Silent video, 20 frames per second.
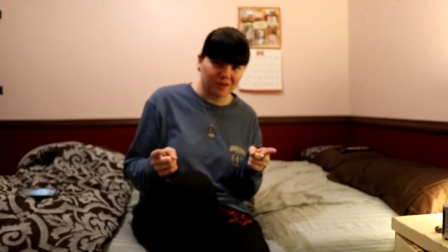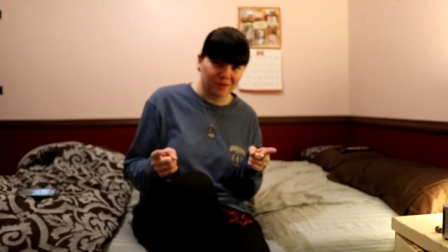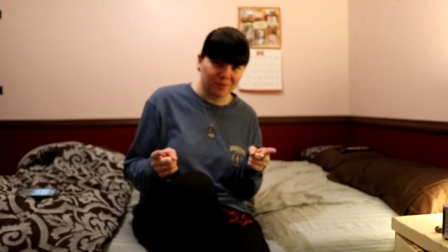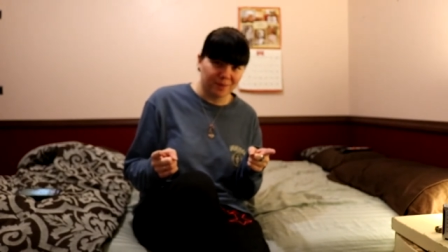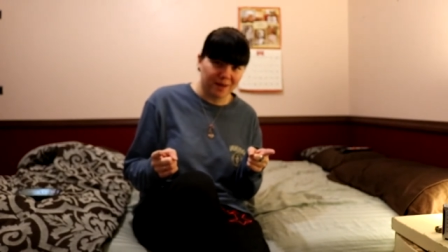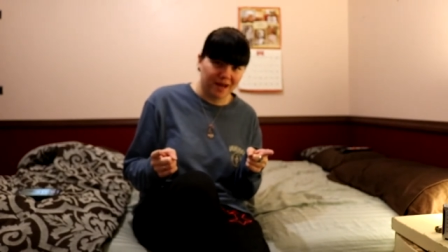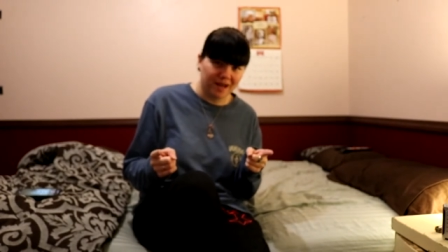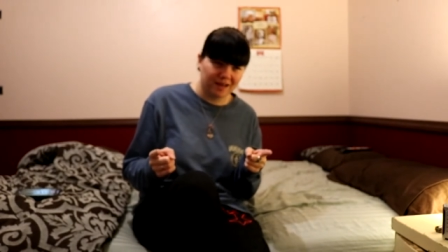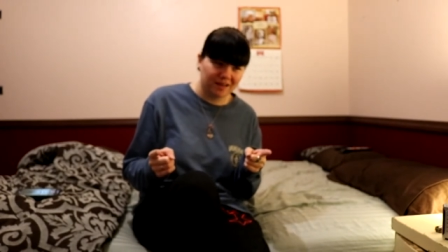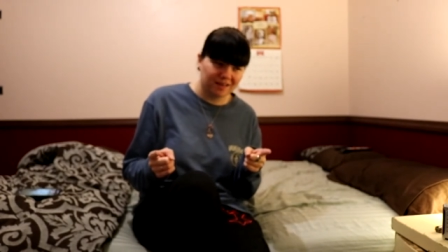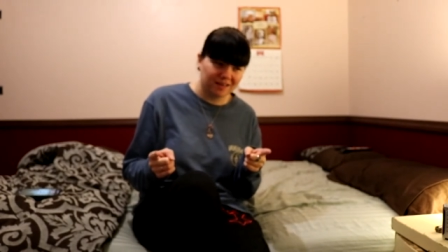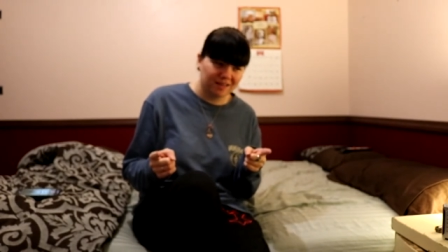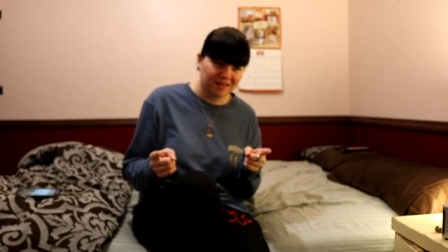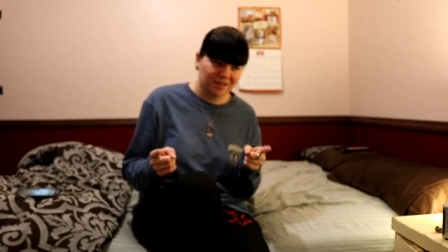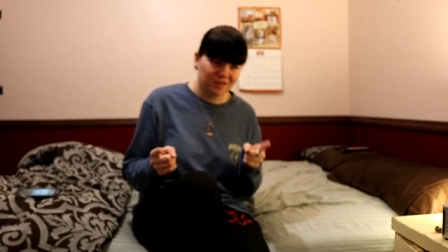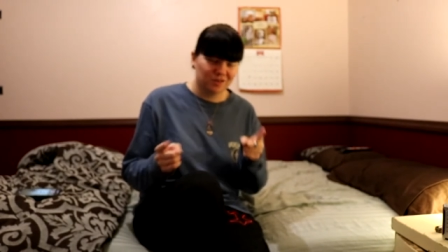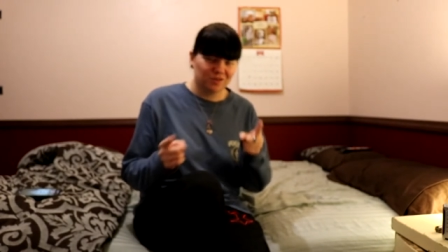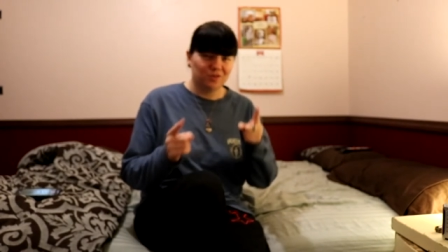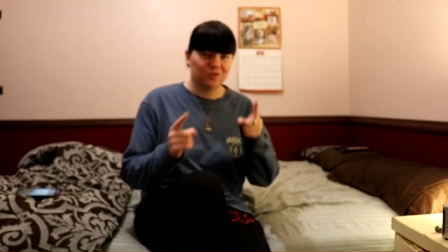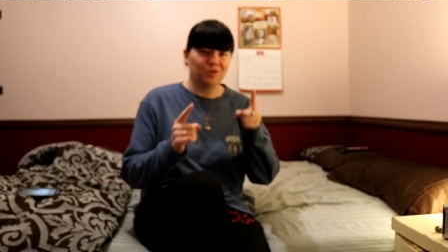are back,
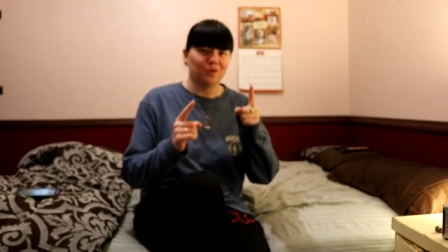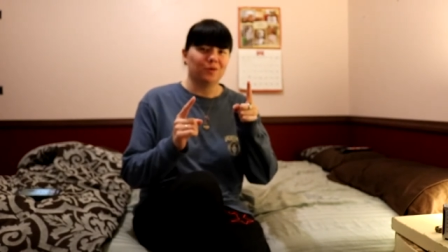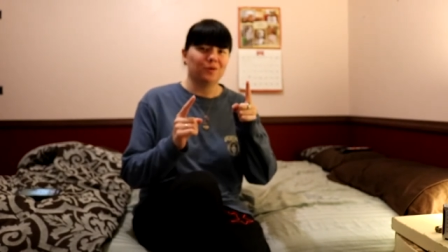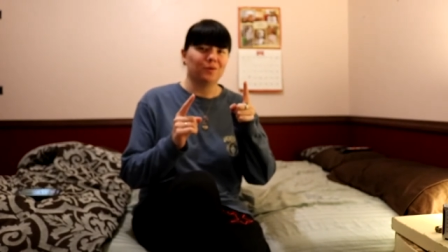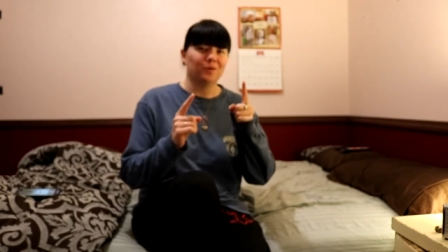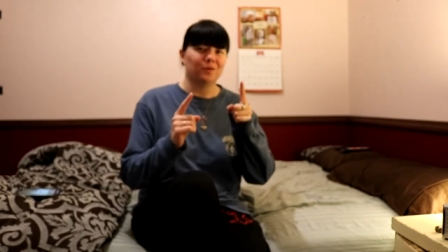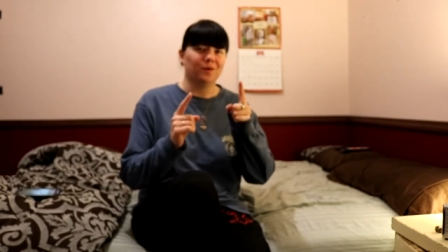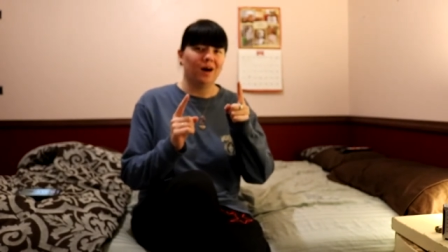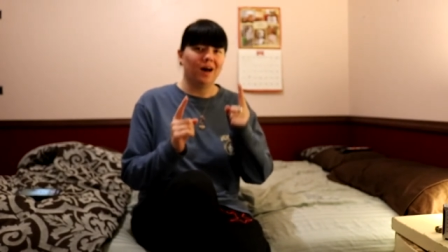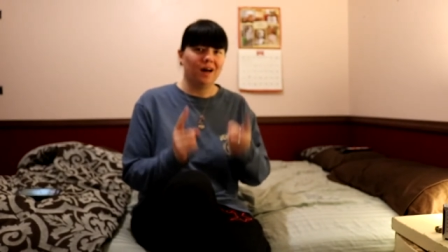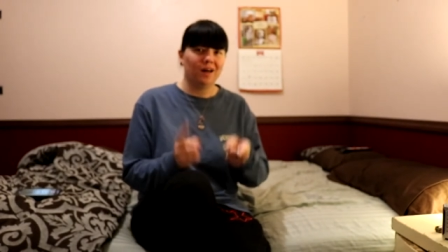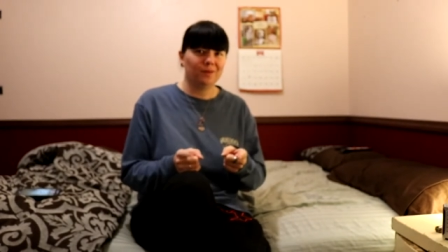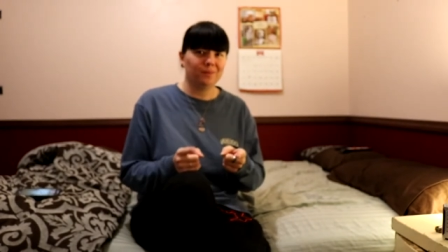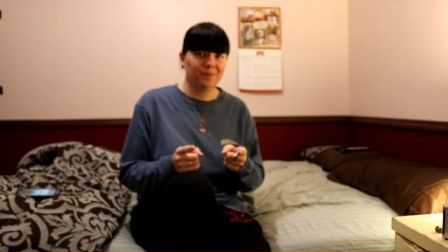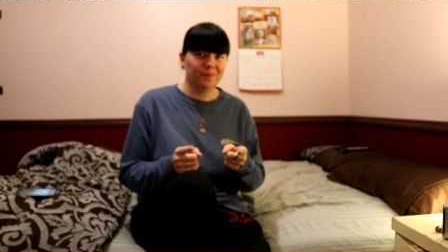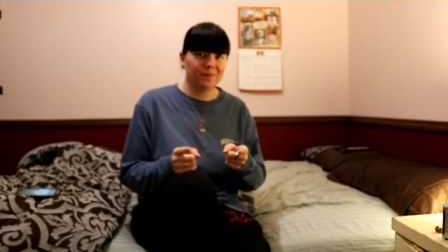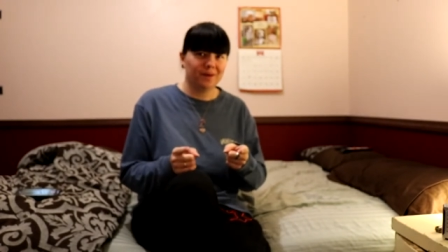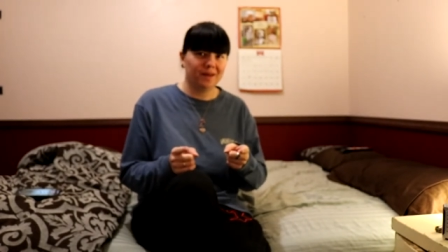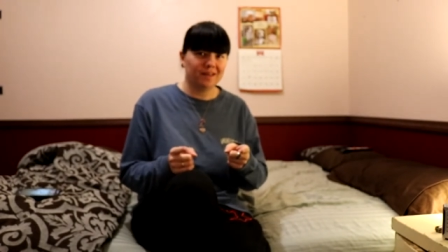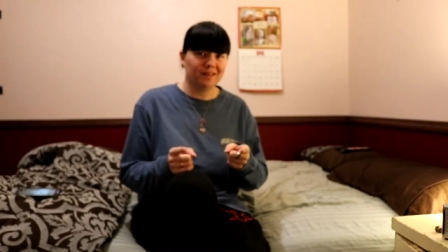so I'll
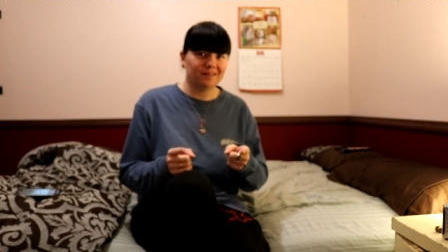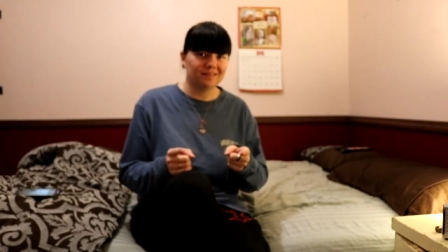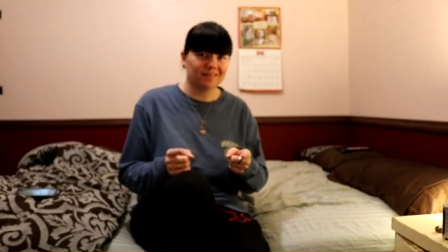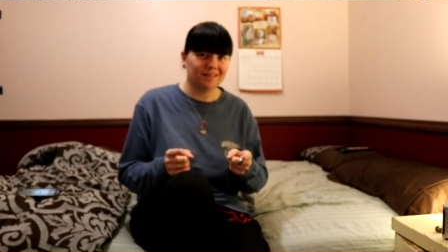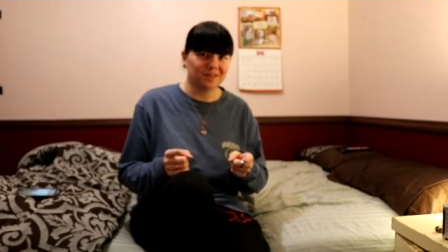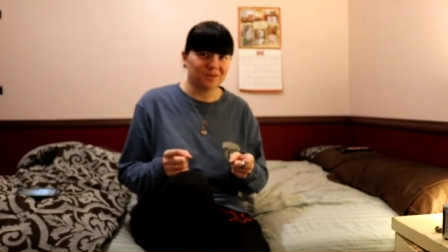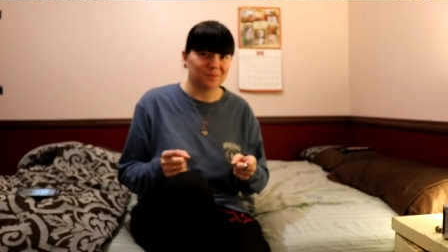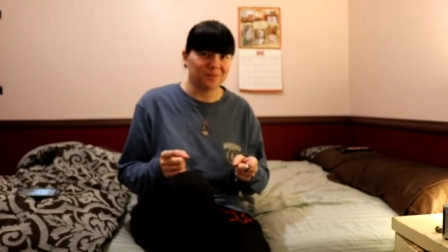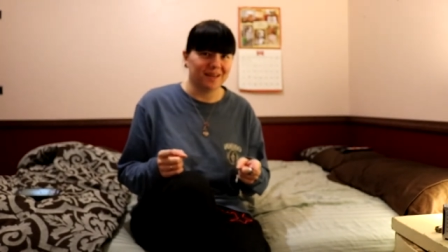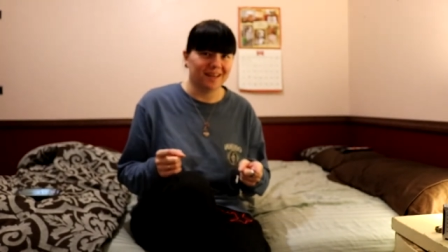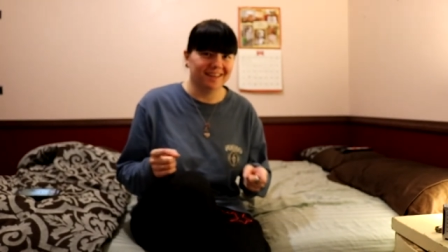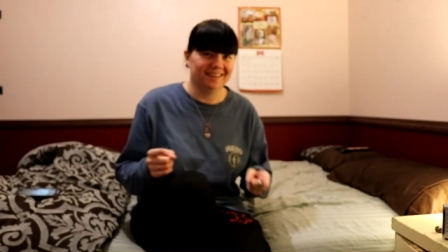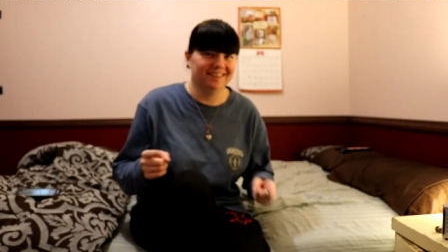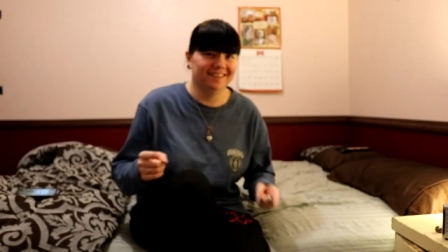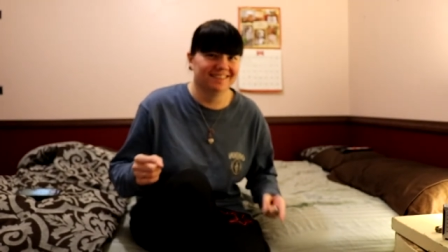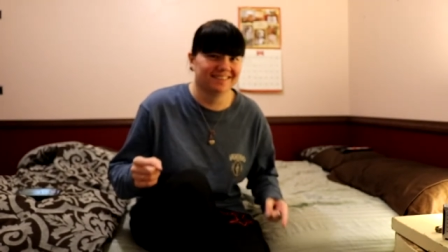be back in a little bit.